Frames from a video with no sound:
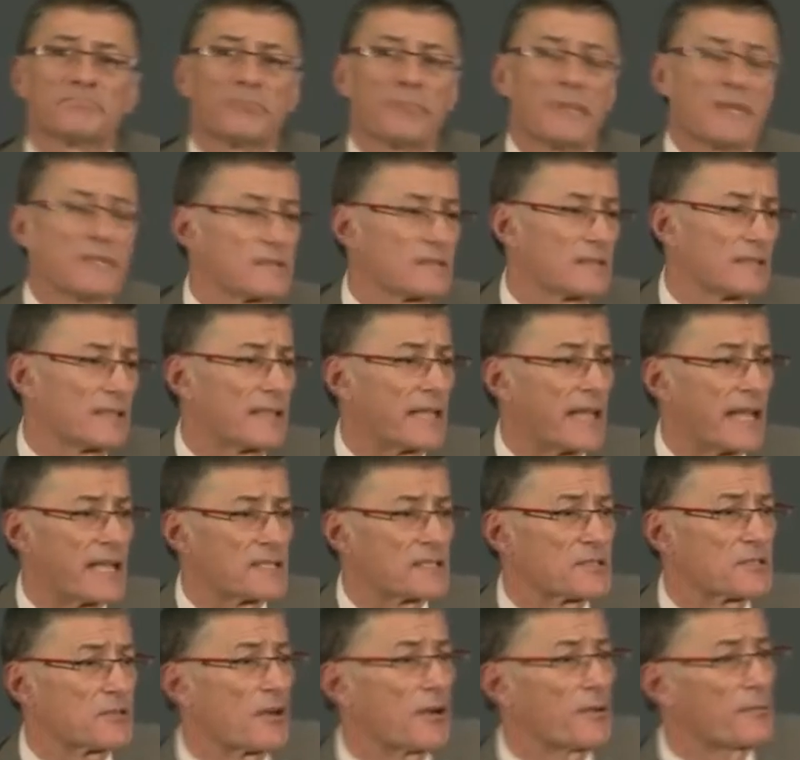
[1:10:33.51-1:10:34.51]
basically
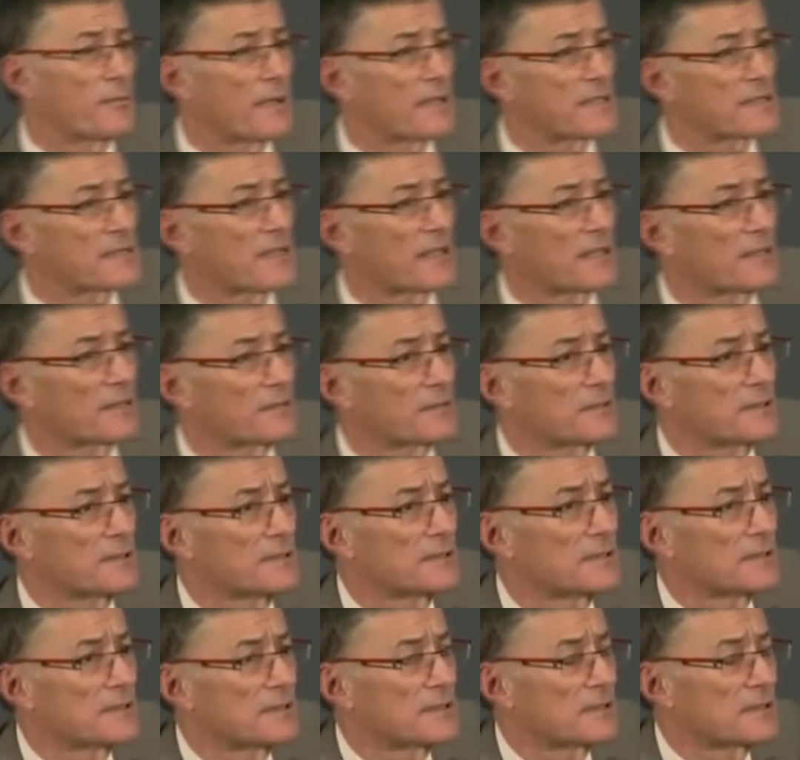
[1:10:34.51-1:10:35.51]
can't stop my salary
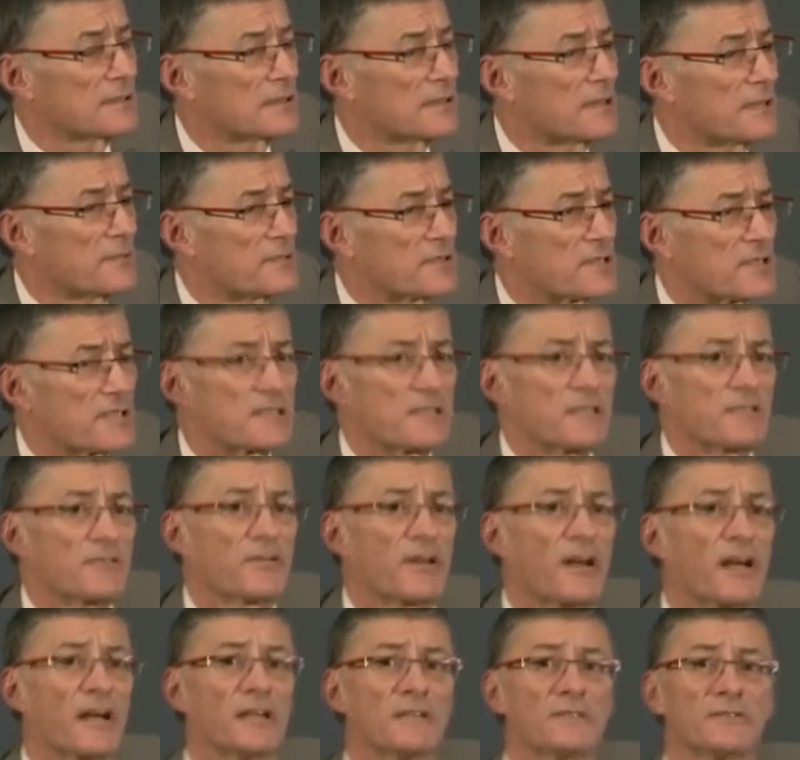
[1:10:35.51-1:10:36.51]
until I'm
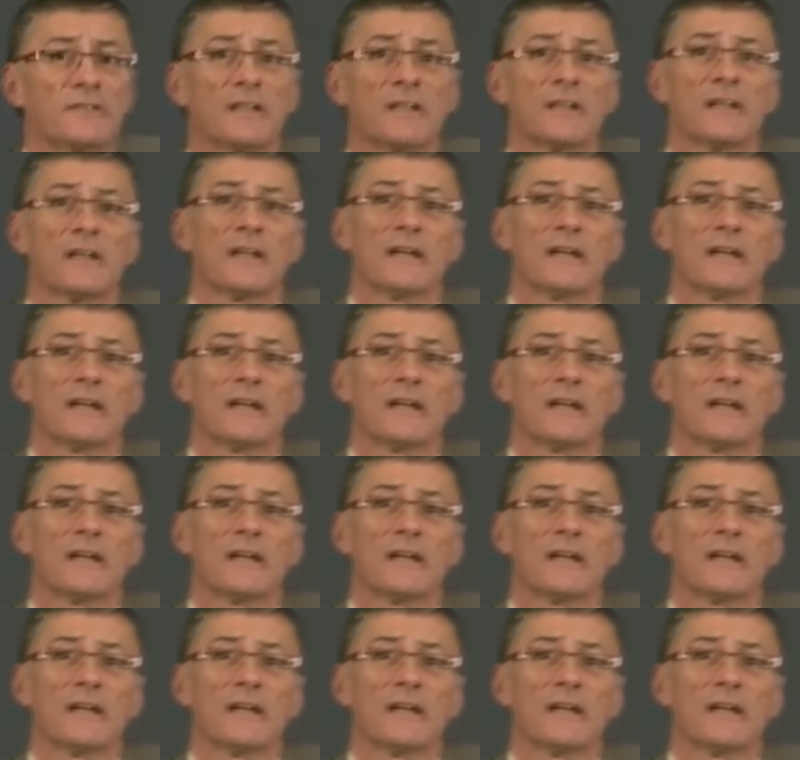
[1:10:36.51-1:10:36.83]
65,